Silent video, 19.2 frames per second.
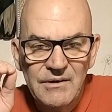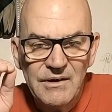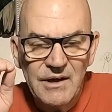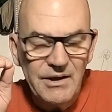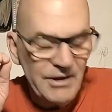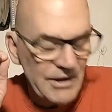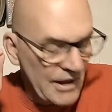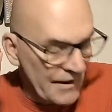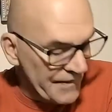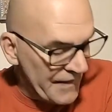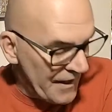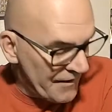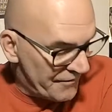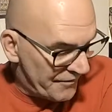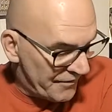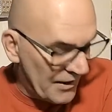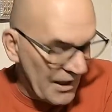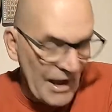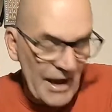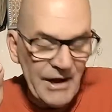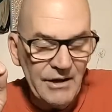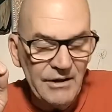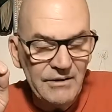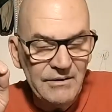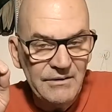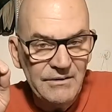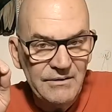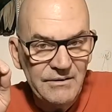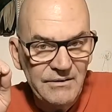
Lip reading: and you got that flyer,